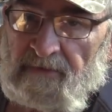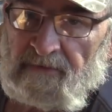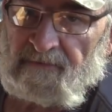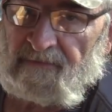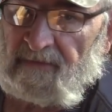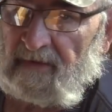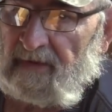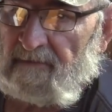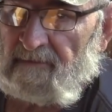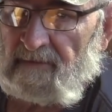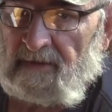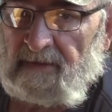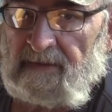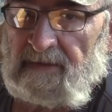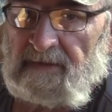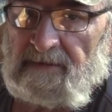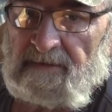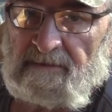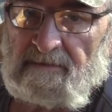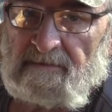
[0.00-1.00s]
your family
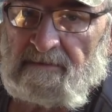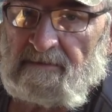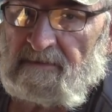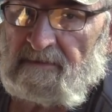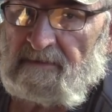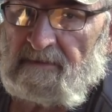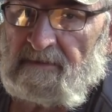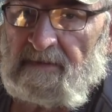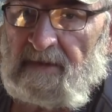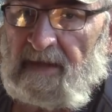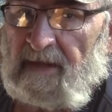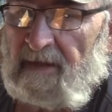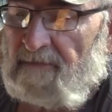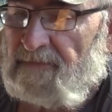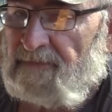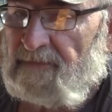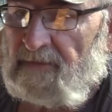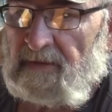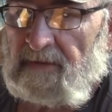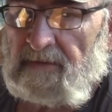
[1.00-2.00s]
and have
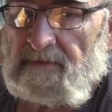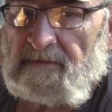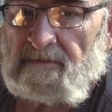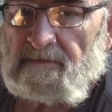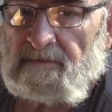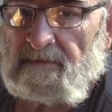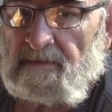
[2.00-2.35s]
fun.